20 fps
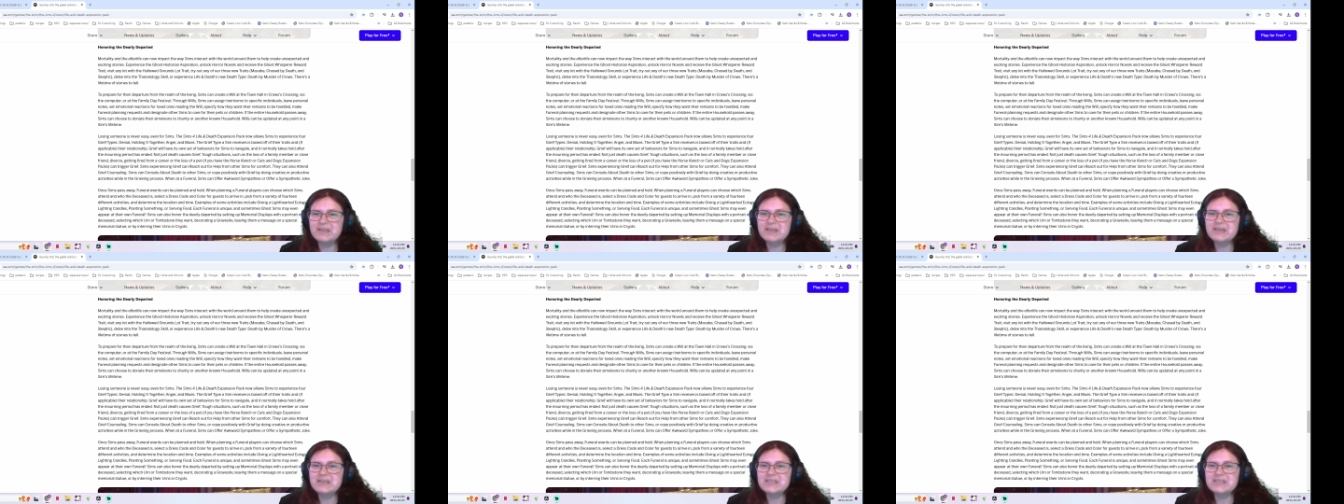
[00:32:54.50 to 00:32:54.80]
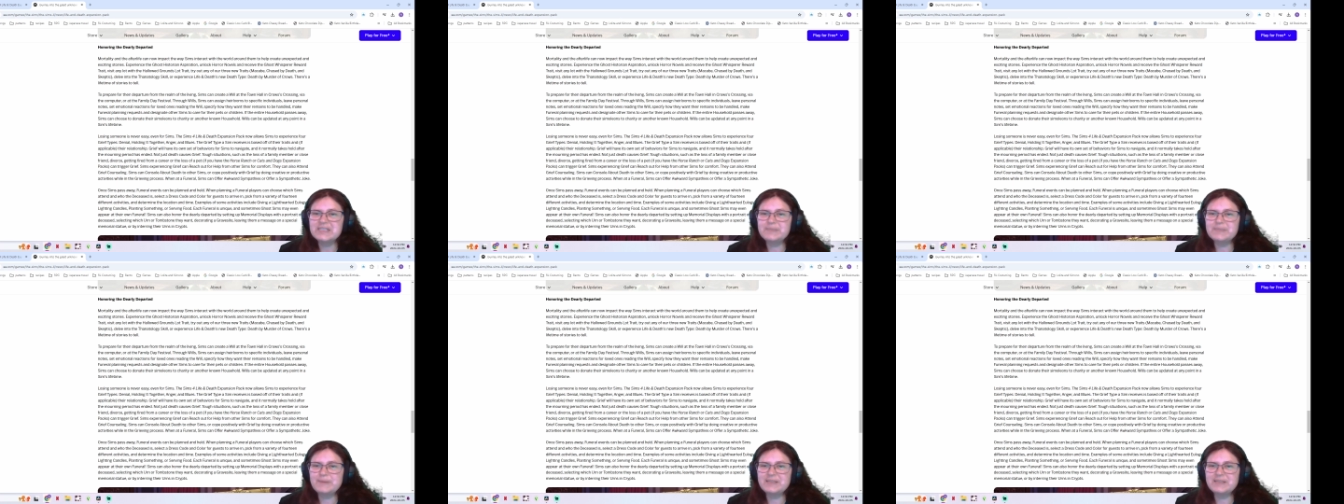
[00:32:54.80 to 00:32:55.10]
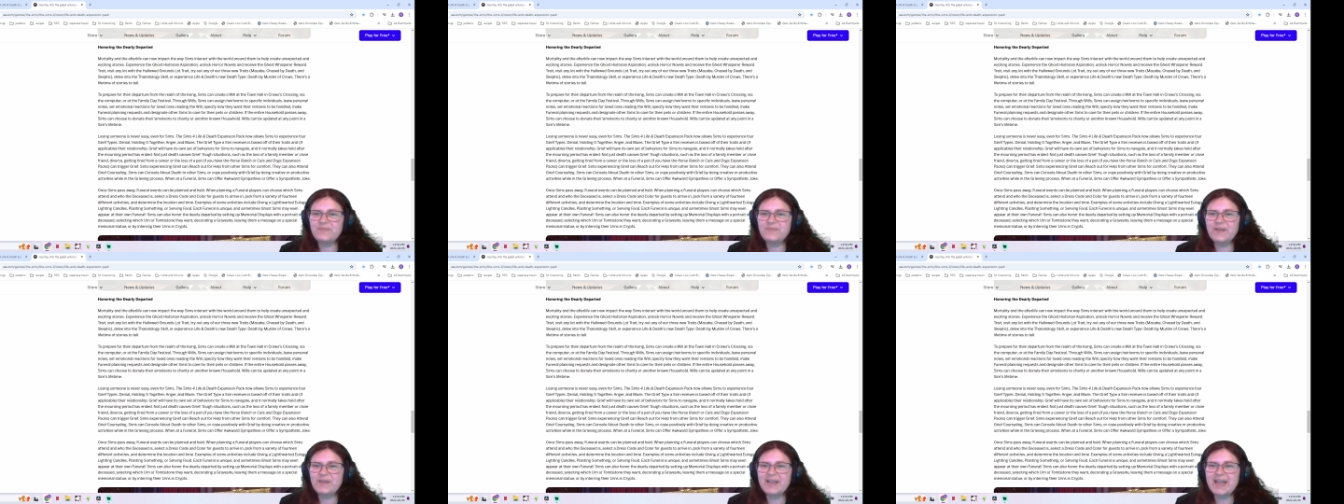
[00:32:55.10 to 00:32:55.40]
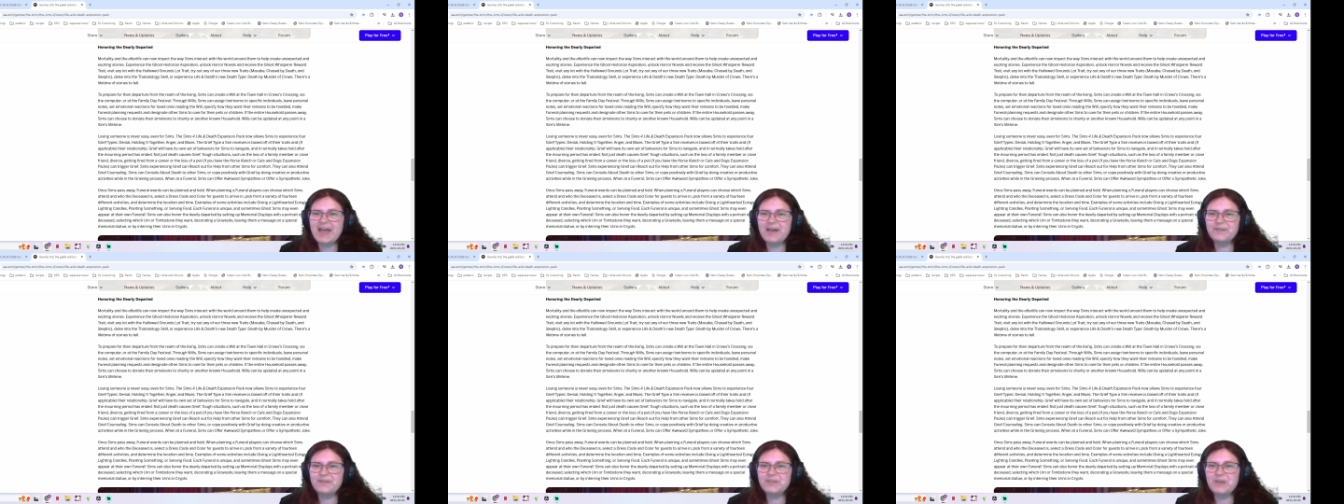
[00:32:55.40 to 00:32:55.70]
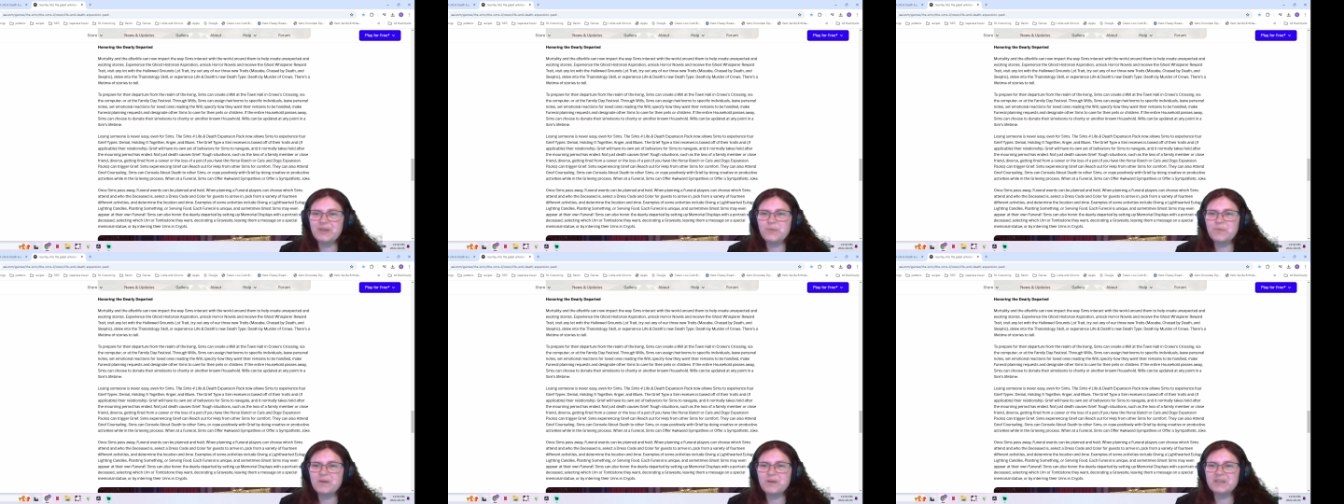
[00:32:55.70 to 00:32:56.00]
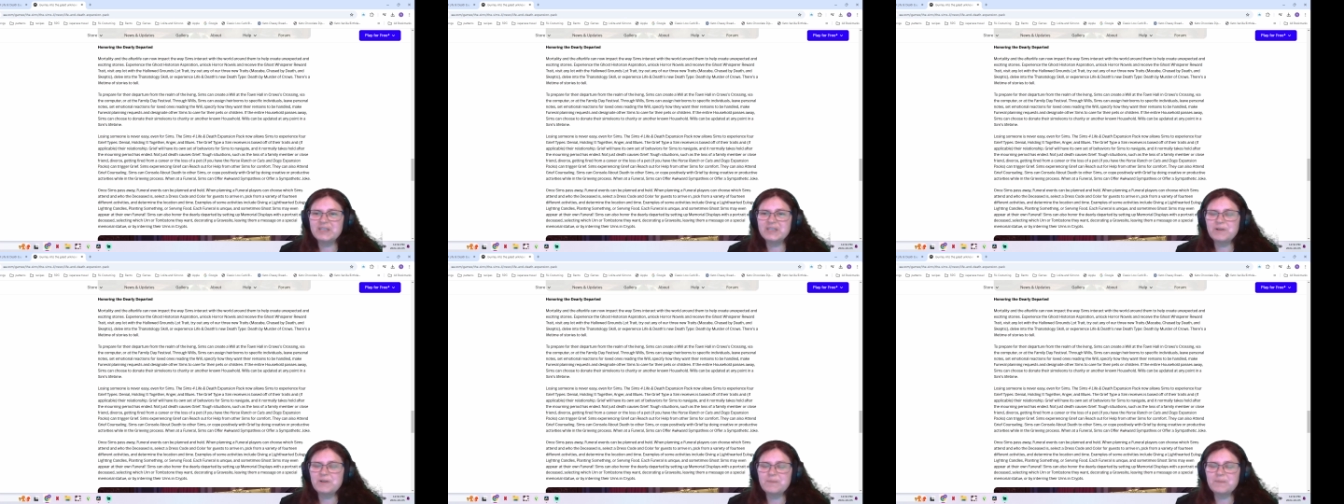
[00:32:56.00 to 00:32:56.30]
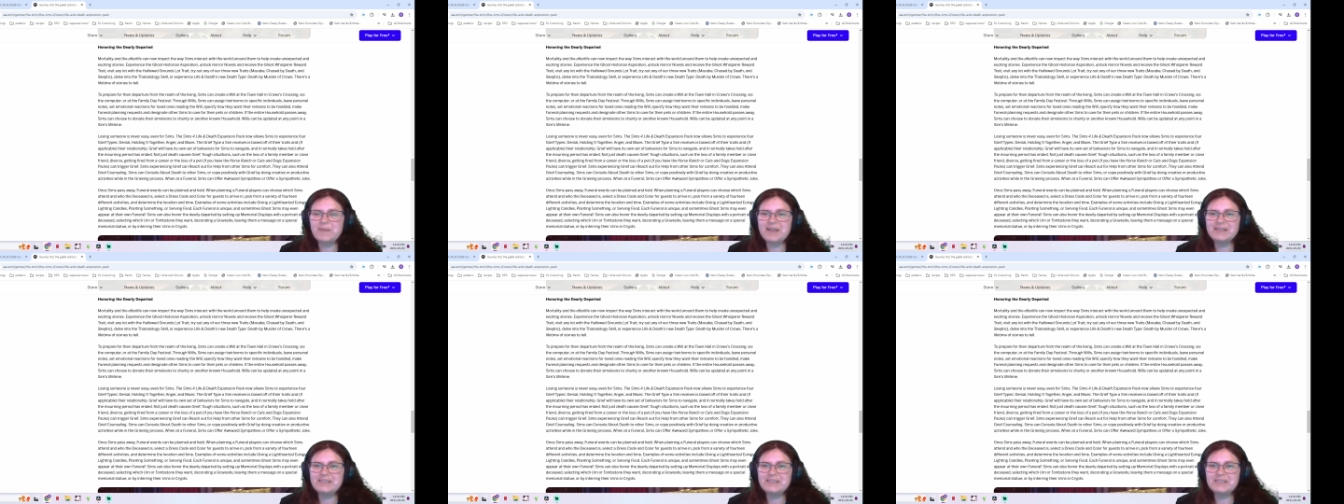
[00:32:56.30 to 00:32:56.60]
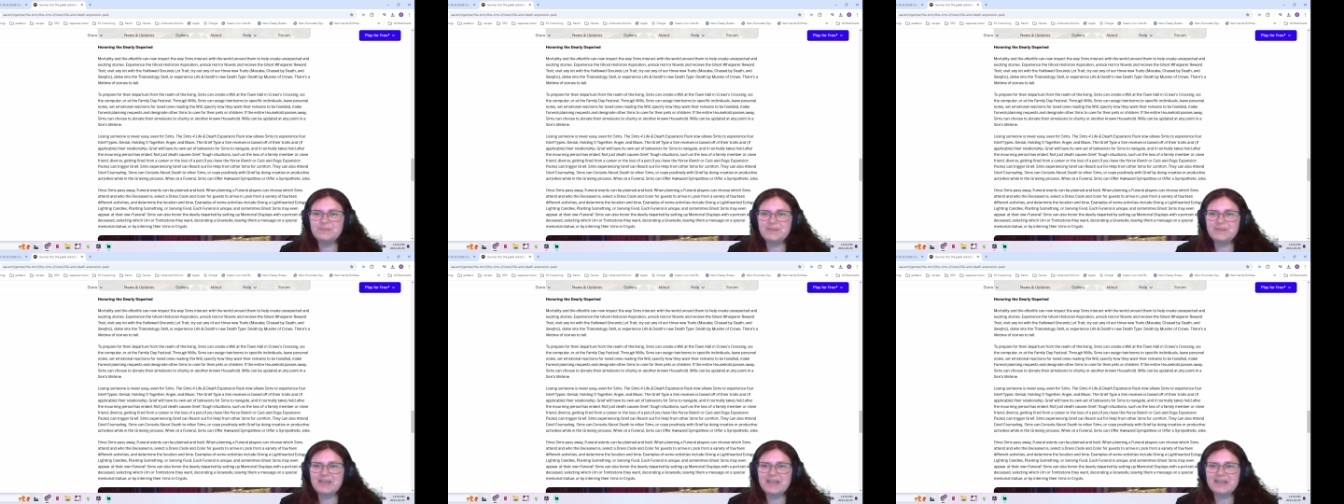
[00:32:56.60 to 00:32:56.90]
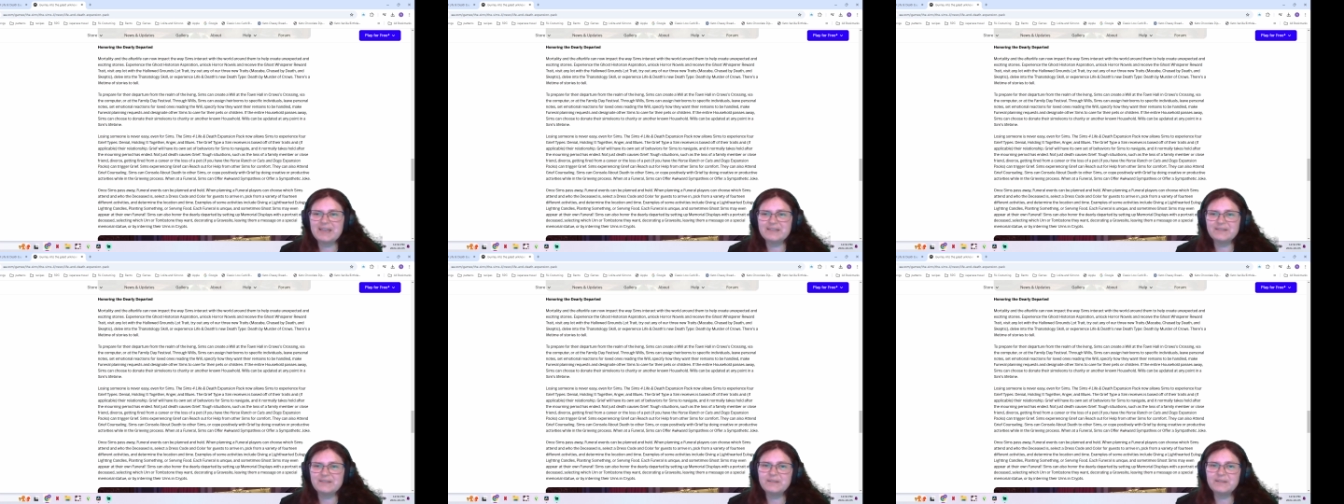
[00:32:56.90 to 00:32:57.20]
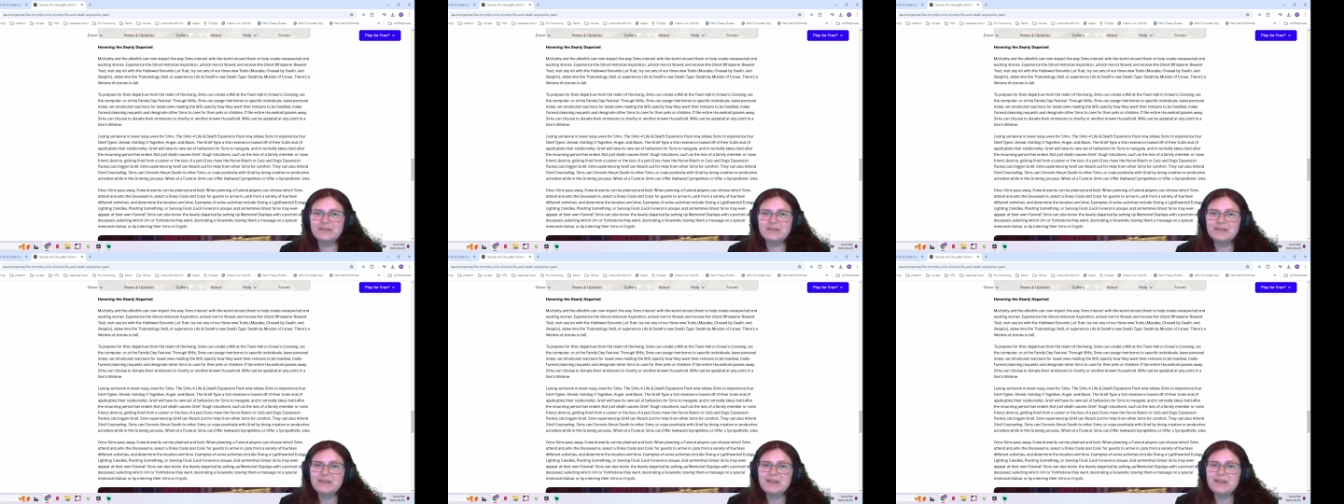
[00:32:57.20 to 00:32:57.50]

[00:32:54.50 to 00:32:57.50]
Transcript: specify how they want their remains to be handled,